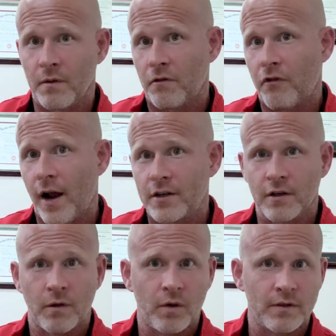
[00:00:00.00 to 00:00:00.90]
It was
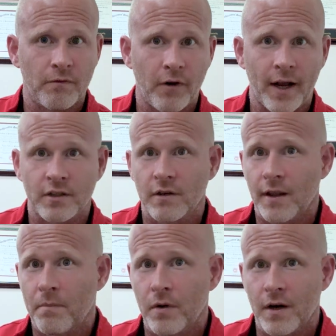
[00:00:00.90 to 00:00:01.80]
fractured, it wasn't fractured,
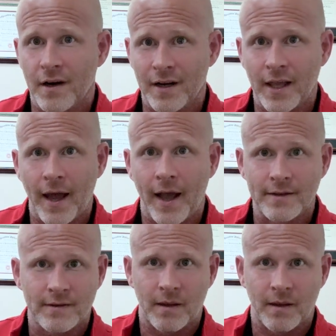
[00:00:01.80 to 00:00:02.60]
they put it in a cast,